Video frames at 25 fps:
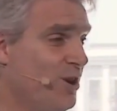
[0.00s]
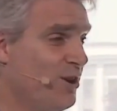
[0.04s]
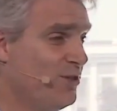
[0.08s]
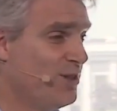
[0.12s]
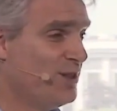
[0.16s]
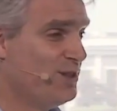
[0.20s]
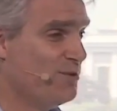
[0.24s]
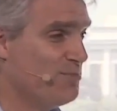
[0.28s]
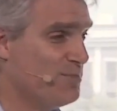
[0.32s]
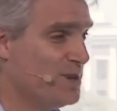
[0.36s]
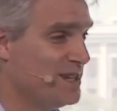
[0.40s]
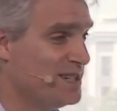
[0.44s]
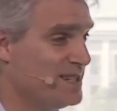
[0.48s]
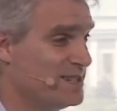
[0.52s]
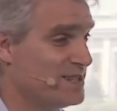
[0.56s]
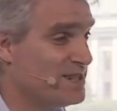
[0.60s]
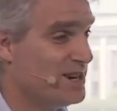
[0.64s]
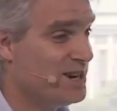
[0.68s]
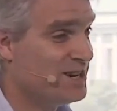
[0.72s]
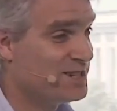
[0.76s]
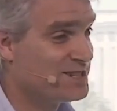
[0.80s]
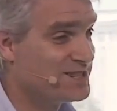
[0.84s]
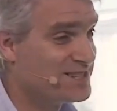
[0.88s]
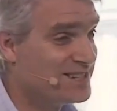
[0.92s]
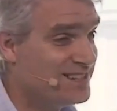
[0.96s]
I think that would be a
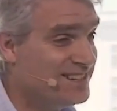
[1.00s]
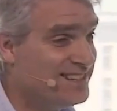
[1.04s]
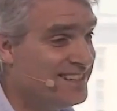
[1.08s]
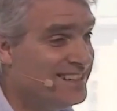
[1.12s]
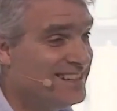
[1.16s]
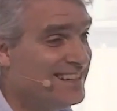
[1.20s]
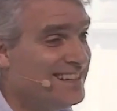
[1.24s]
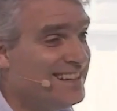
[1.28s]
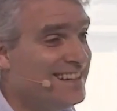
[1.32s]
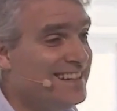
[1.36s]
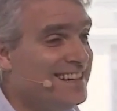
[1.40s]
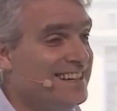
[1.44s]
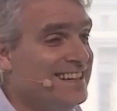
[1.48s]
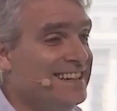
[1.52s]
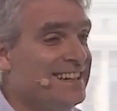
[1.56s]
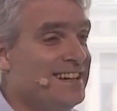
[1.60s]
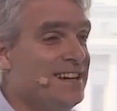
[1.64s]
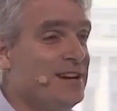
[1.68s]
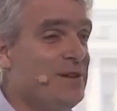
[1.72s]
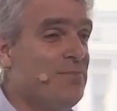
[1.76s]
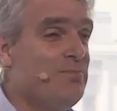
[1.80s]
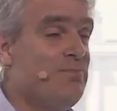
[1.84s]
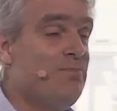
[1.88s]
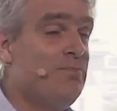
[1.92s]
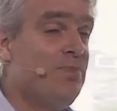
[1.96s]
disaster.
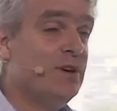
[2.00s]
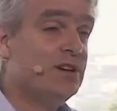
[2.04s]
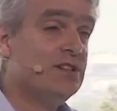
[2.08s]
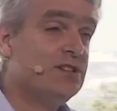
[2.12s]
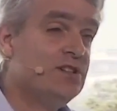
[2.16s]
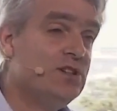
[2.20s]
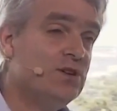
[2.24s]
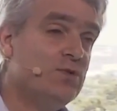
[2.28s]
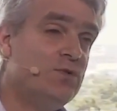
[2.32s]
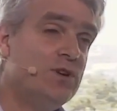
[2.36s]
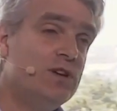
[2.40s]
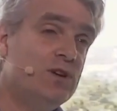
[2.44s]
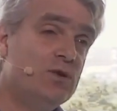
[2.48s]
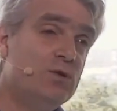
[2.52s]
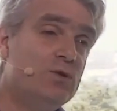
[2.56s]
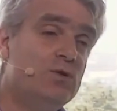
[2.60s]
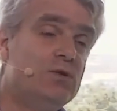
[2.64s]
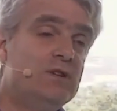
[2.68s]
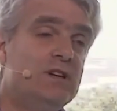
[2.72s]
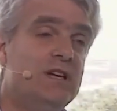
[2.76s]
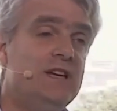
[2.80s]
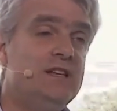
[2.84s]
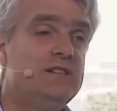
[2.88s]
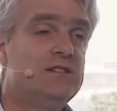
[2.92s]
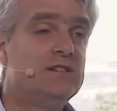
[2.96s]
But do we all
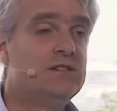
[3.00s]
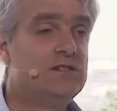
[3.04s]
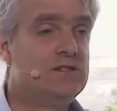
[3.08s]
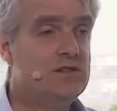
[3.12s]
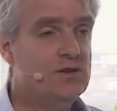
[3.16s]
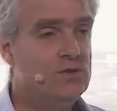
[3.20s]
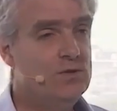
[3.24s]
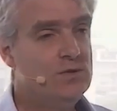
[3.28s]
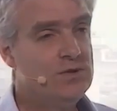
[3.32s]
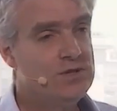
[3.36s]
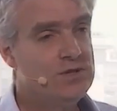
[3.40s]
need to do